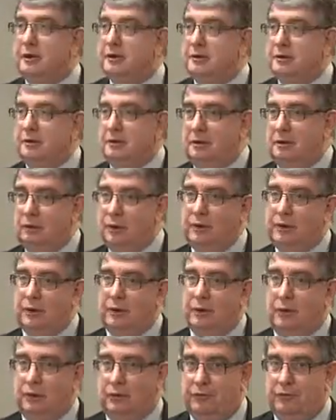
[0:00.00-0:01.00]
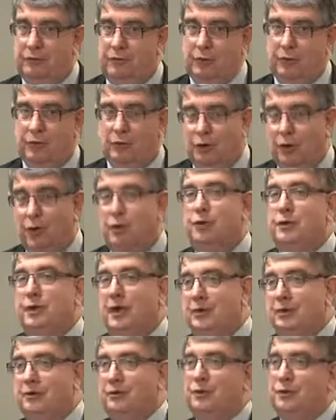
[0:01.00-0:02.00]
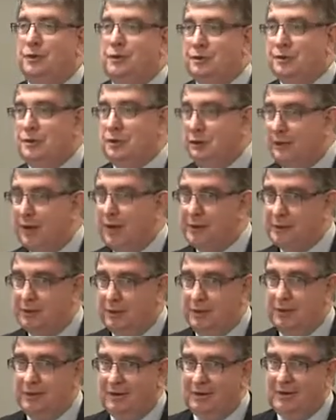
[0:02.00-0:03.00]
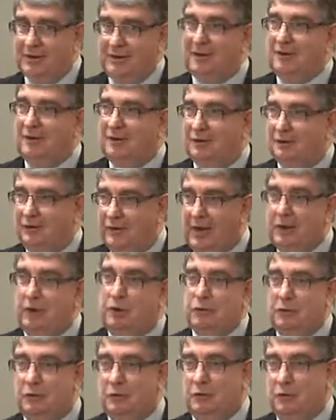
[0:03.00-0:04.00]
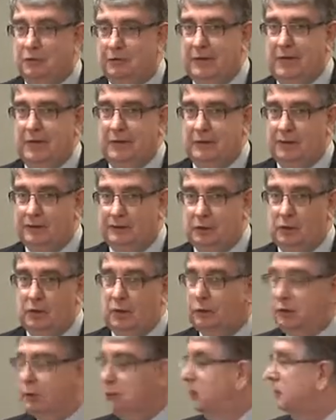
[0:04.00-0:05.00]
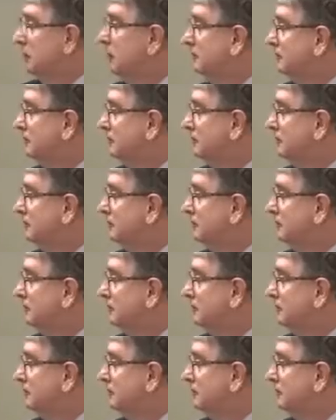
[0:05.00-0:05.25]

so that when you offer your contract for consideration, the value of that is included.